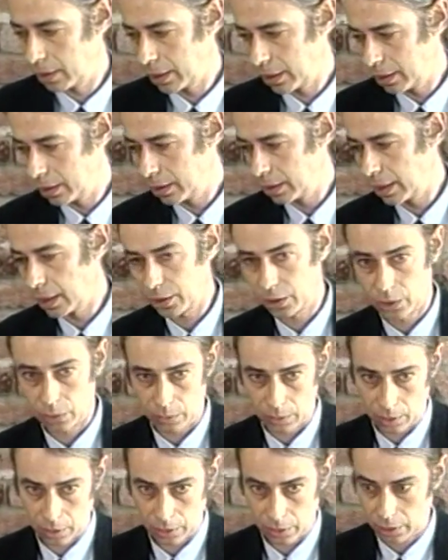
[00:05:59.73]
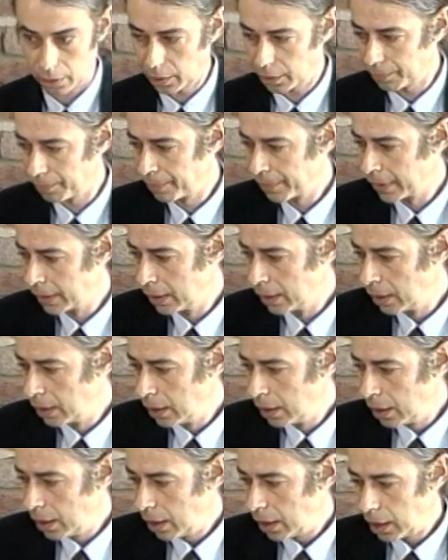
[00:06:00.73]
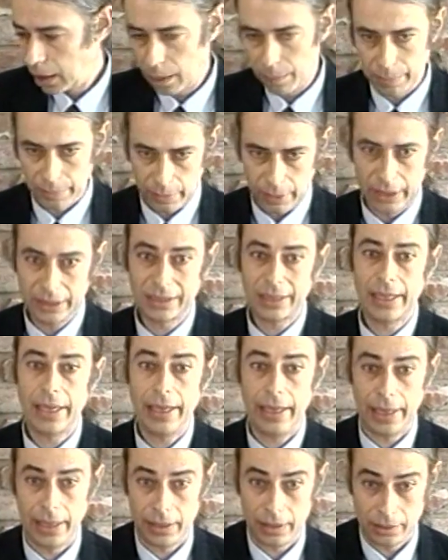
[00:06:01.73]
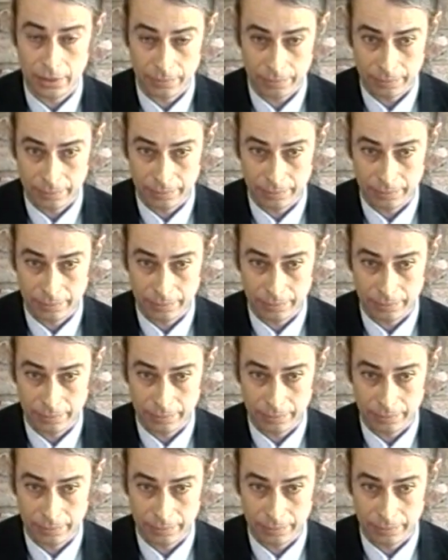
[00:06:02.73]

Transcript: that I didn't get to a little earlier. It's a hand.